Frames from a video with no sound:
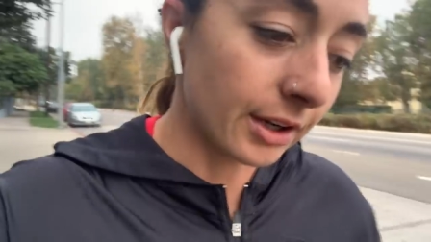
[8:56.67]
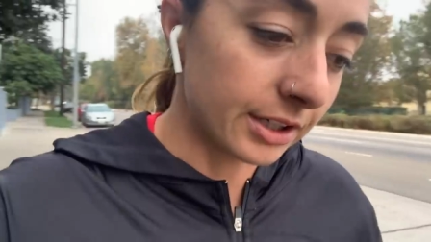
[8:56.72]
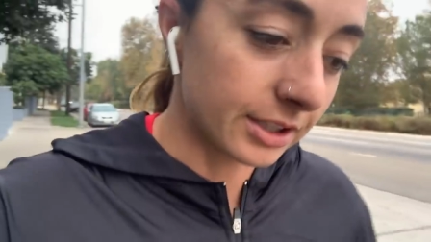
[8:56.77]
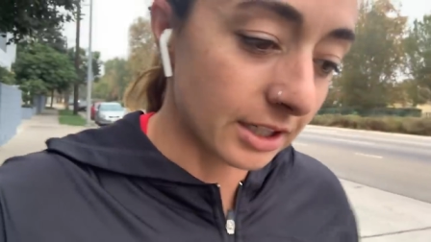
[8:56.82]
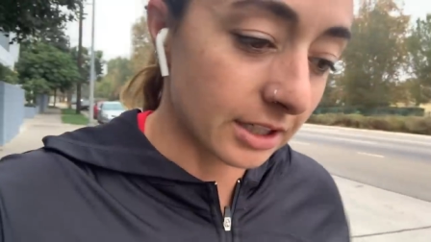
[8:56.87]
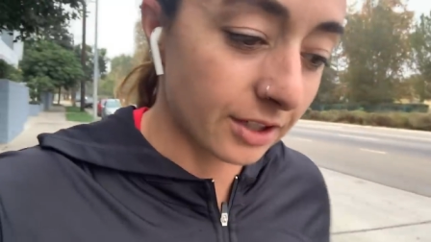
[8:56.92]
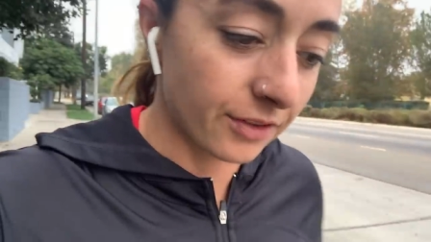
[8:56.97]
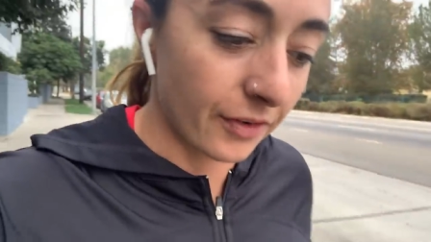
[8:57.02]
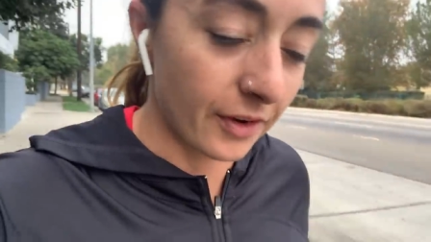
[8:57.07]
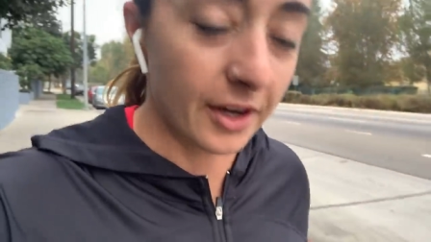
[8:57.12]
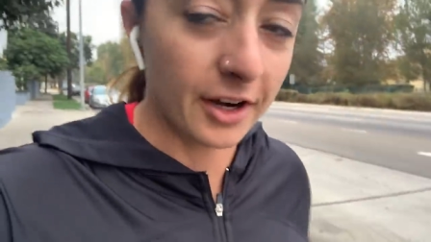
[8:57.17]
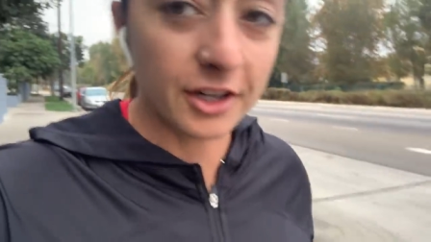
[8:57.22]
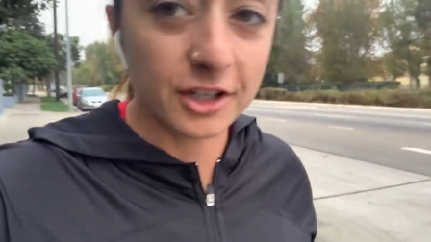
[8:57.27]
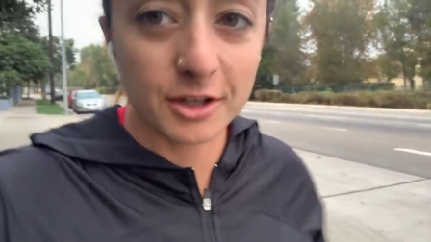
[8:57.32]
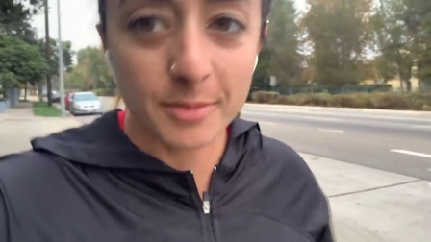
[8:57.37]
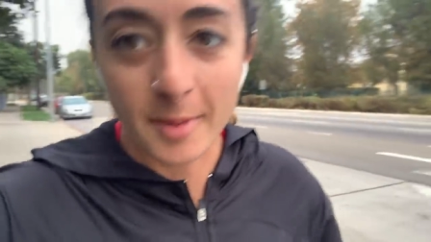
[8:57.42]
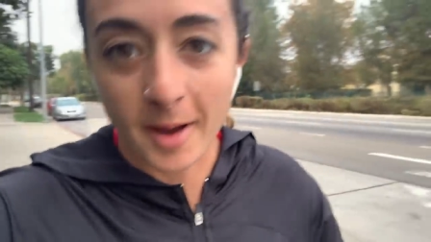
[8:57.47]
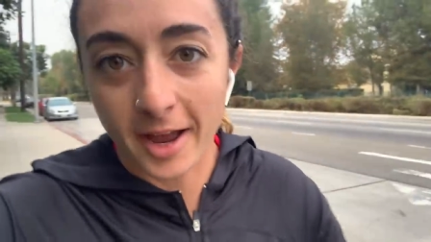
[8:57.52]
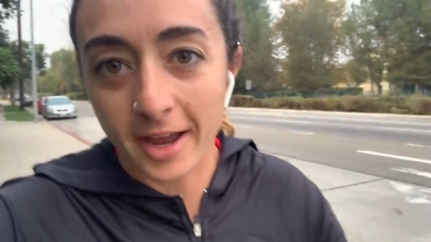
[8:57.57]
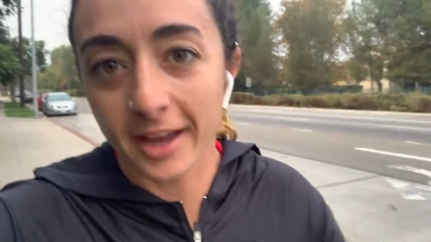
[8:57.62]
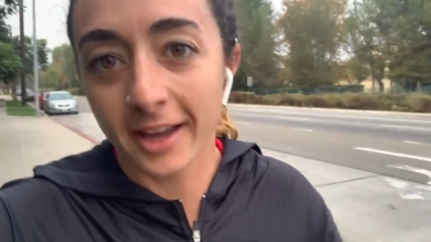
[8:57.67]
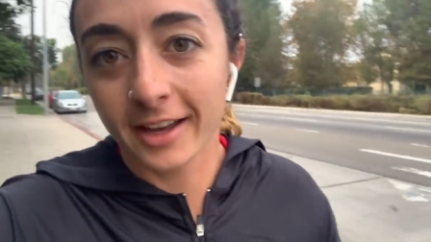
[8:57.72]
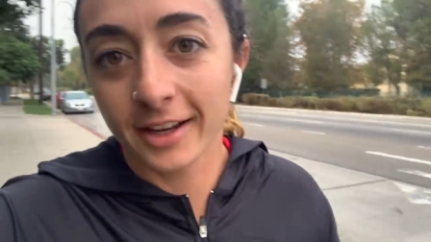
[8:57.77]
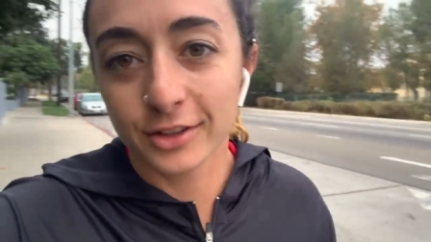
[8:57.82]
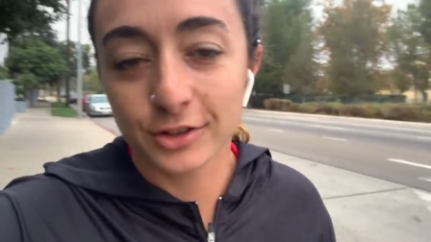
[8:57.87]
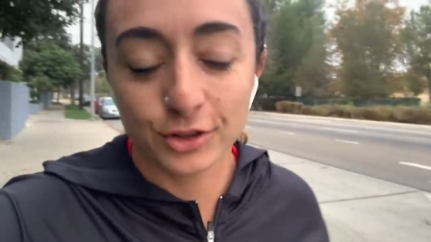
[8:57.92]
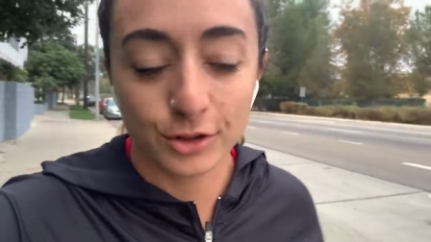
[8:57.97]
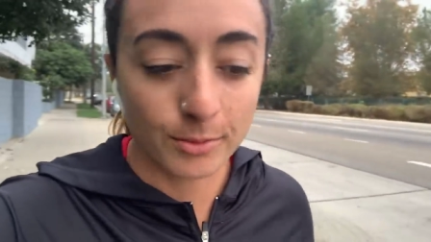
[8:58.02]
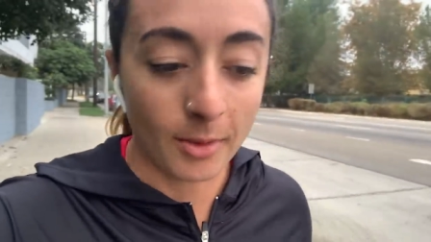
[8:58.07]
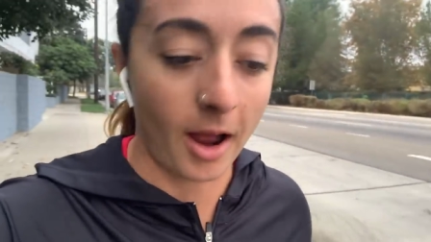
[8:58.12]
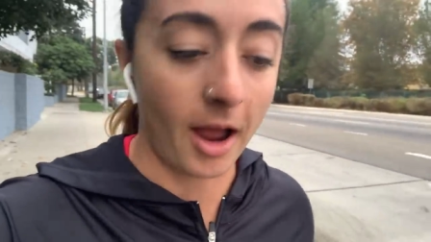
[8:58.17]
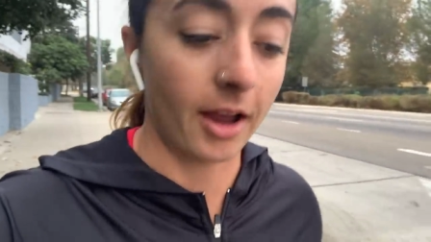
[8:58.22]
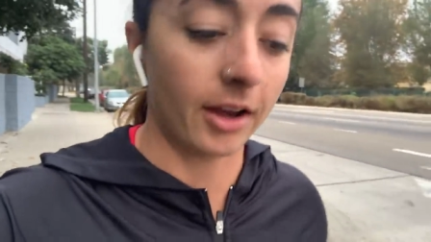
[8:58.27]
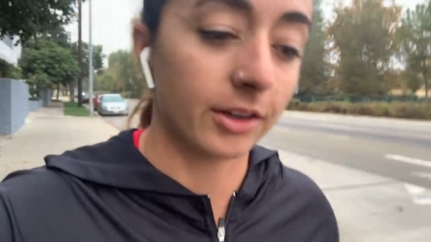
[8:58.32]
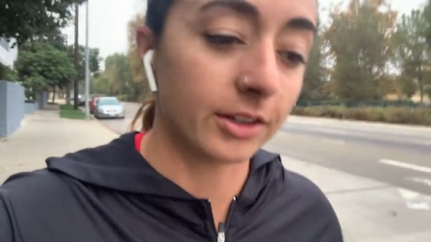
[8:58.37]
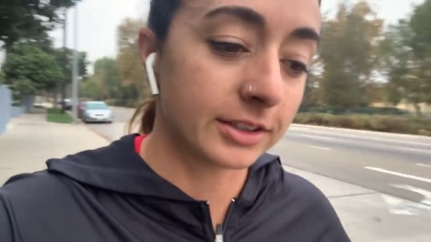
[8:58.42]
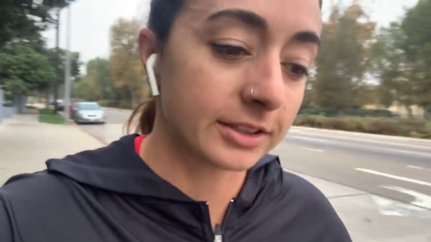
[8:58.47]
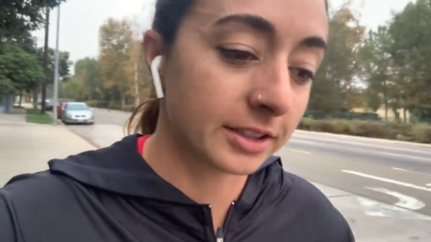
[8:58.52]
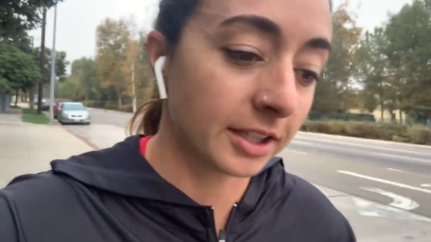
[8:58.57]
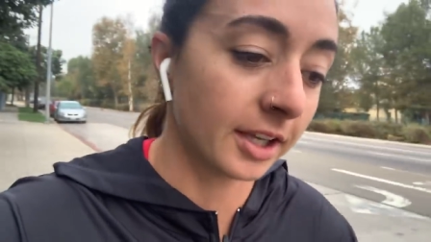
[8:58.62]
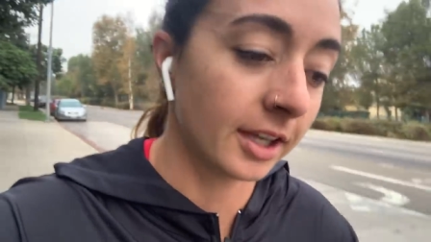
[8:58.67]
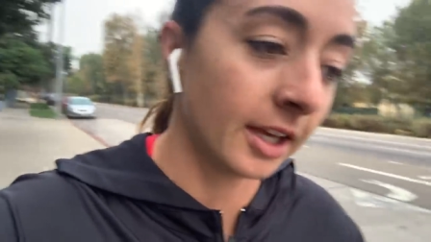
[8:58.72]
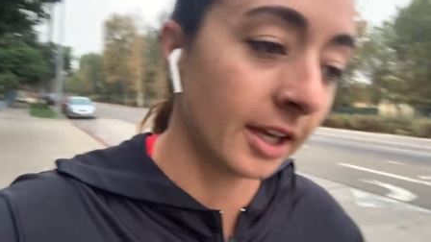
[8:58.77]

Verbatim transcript: I just finished my two miles